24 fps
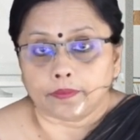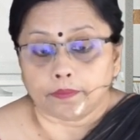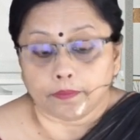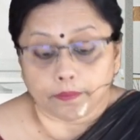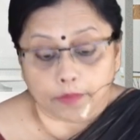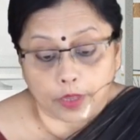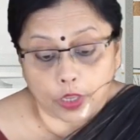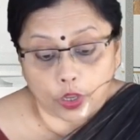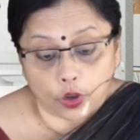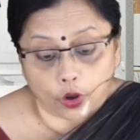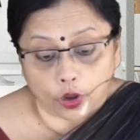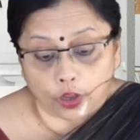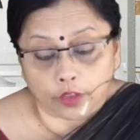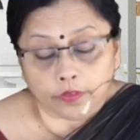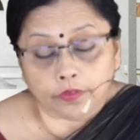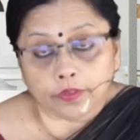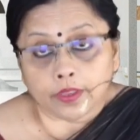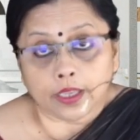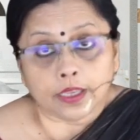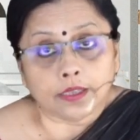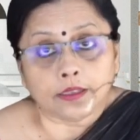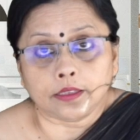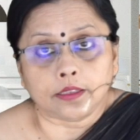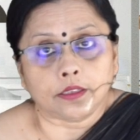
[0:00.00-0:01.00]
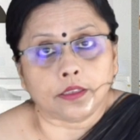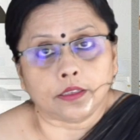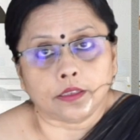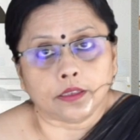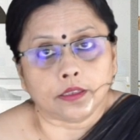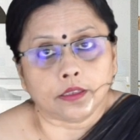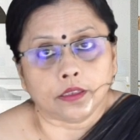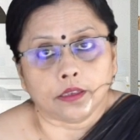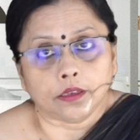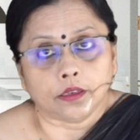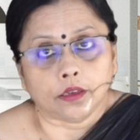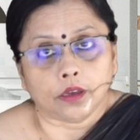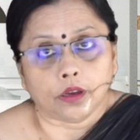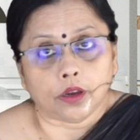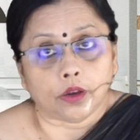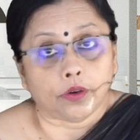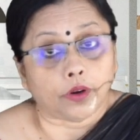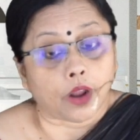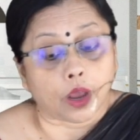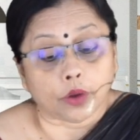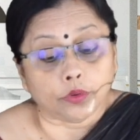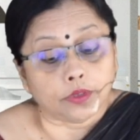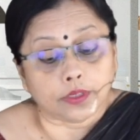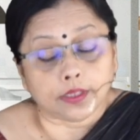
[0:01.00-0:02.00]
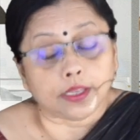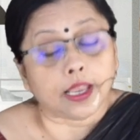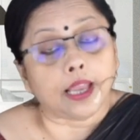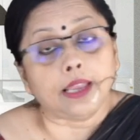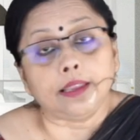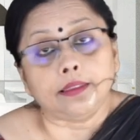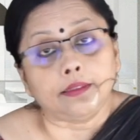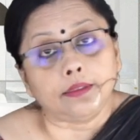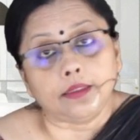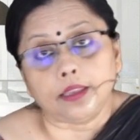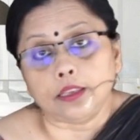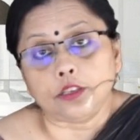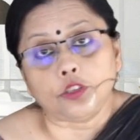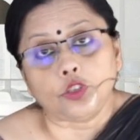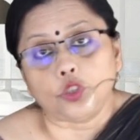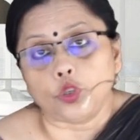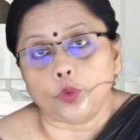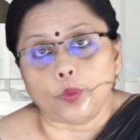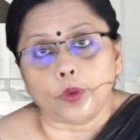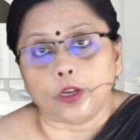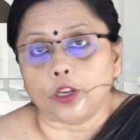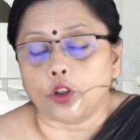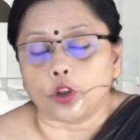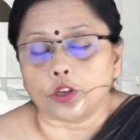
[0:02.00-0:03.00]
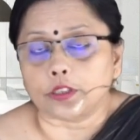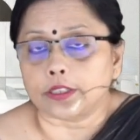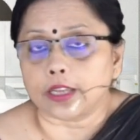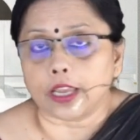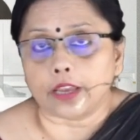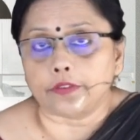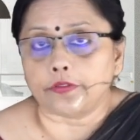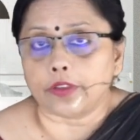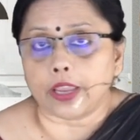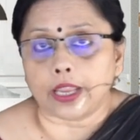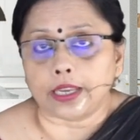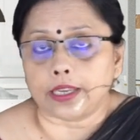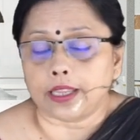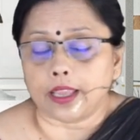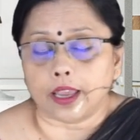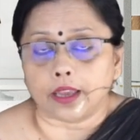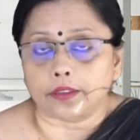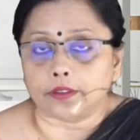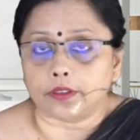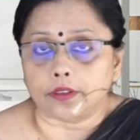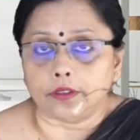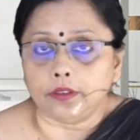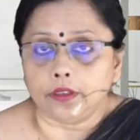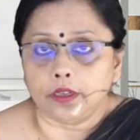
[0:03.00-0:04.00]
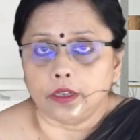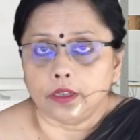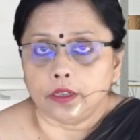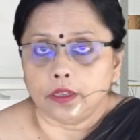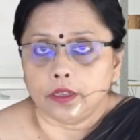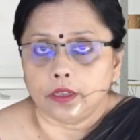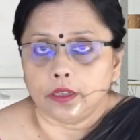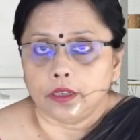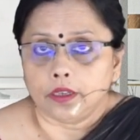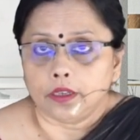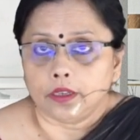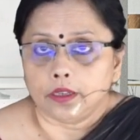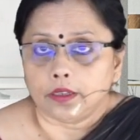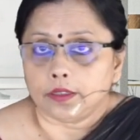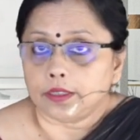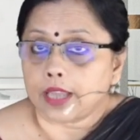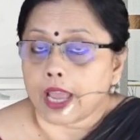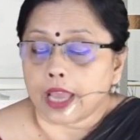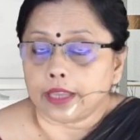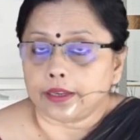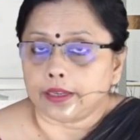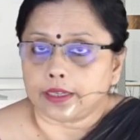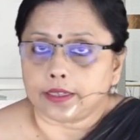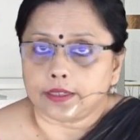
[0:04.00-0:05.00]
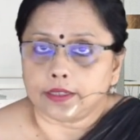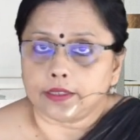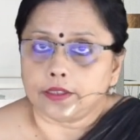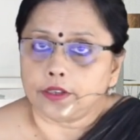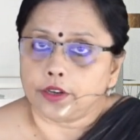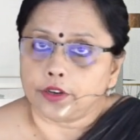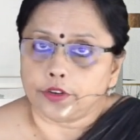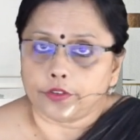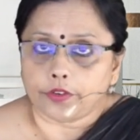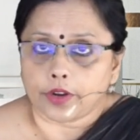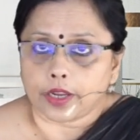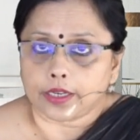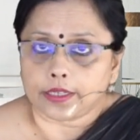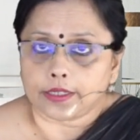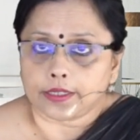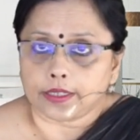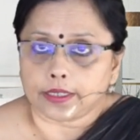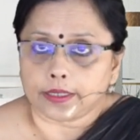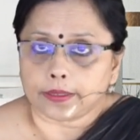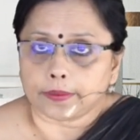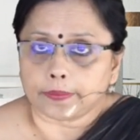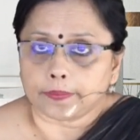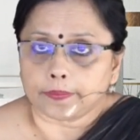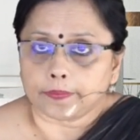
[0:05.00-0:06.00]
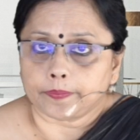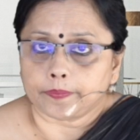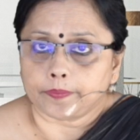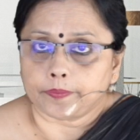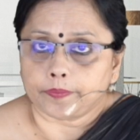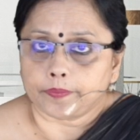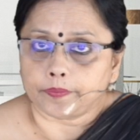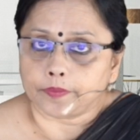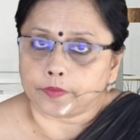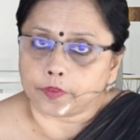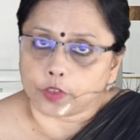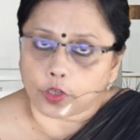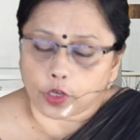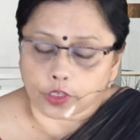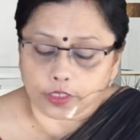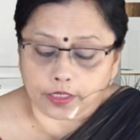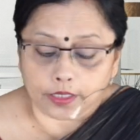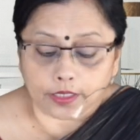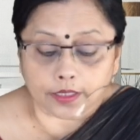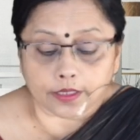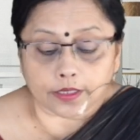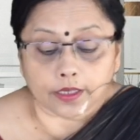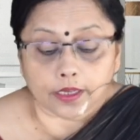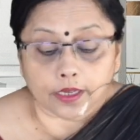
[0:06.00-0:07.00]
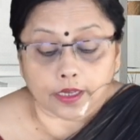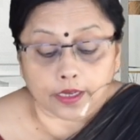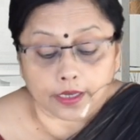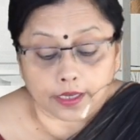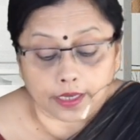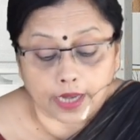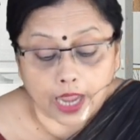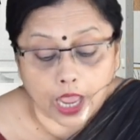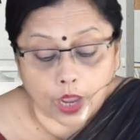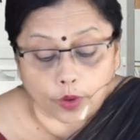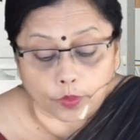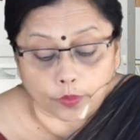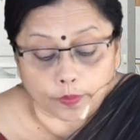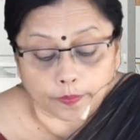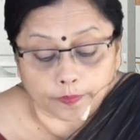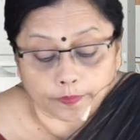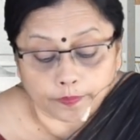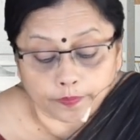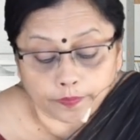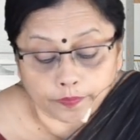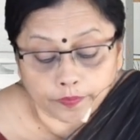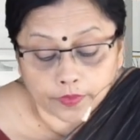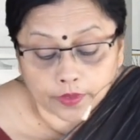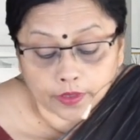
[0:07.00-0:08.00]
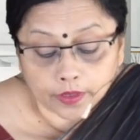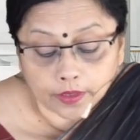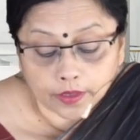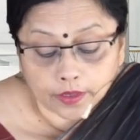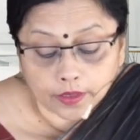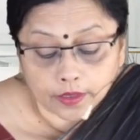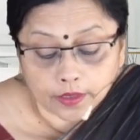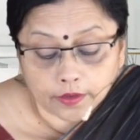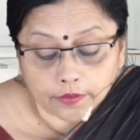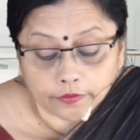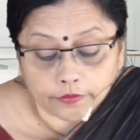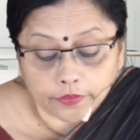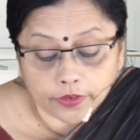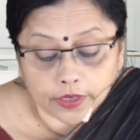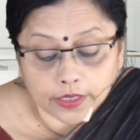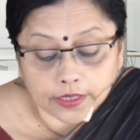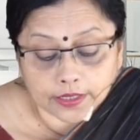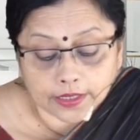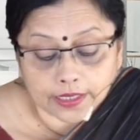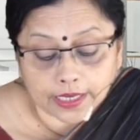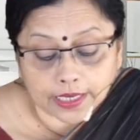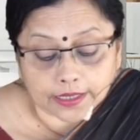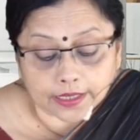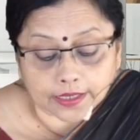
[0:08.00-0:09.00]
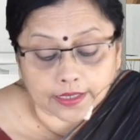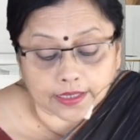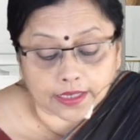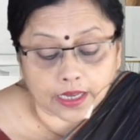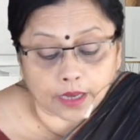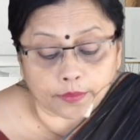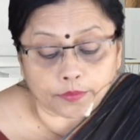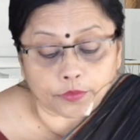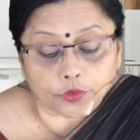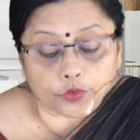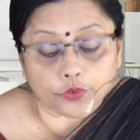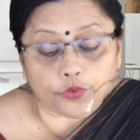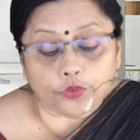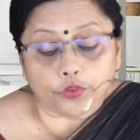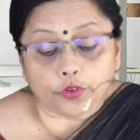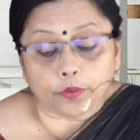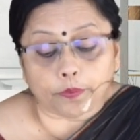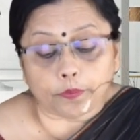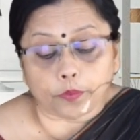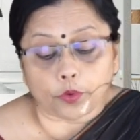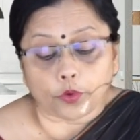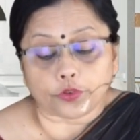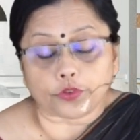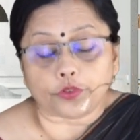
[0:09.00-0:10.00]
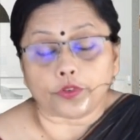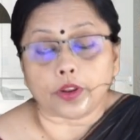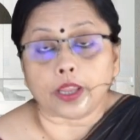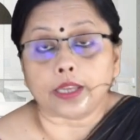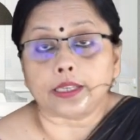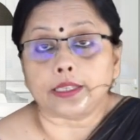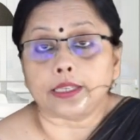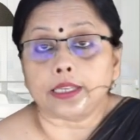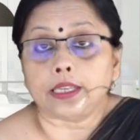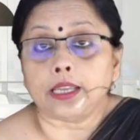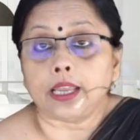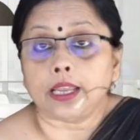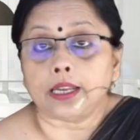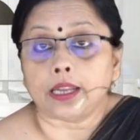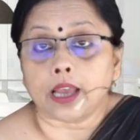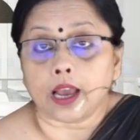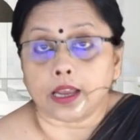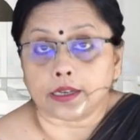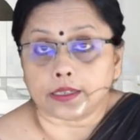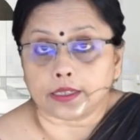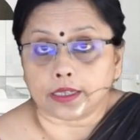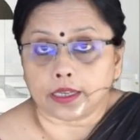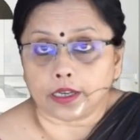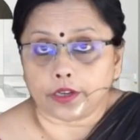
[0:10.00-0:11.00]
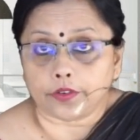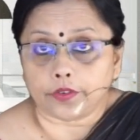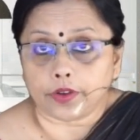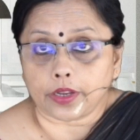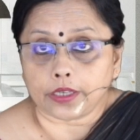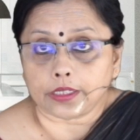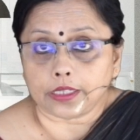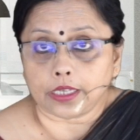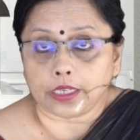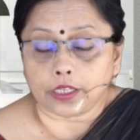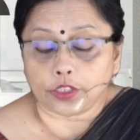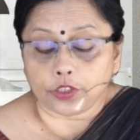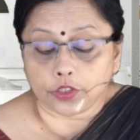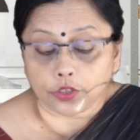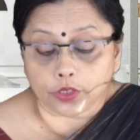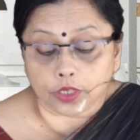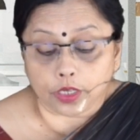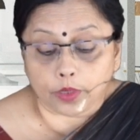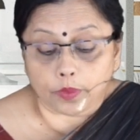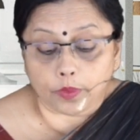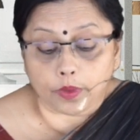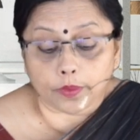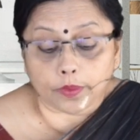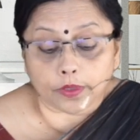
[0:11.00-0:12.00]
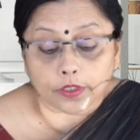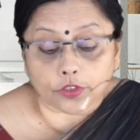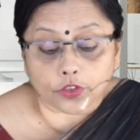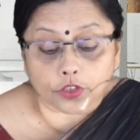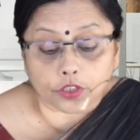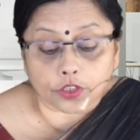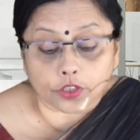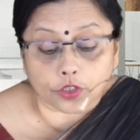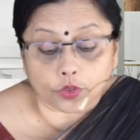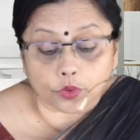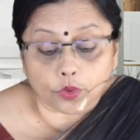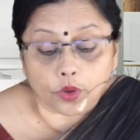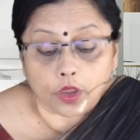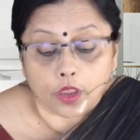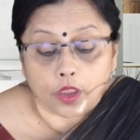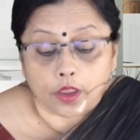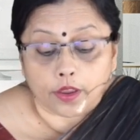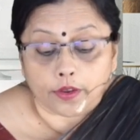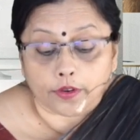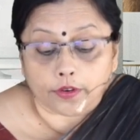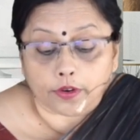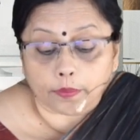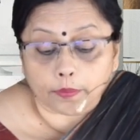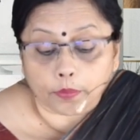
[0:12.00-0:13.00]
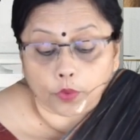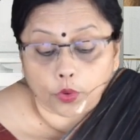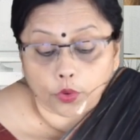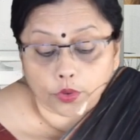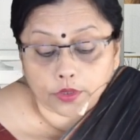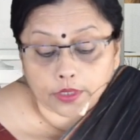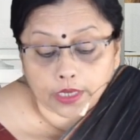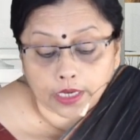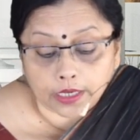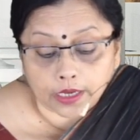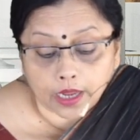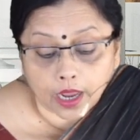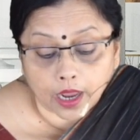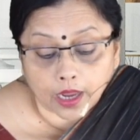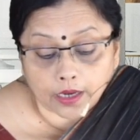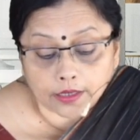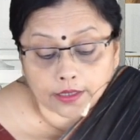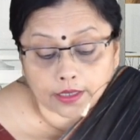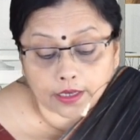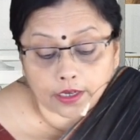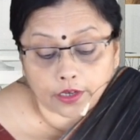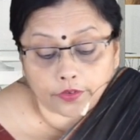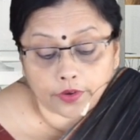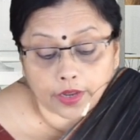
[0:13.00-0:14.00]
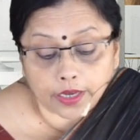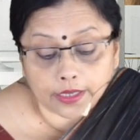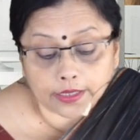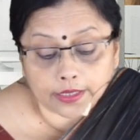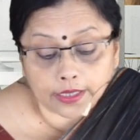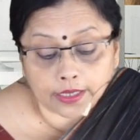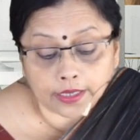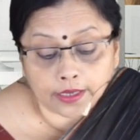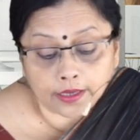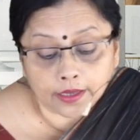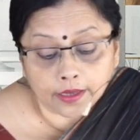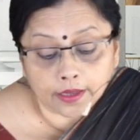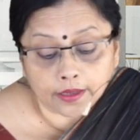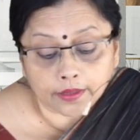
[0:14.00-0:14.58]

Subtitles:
Beyond this or outside this, you will not have any other directed writing. Got it? Now, first, let us come to report writing and article writing. Today, we will just do report and article writing.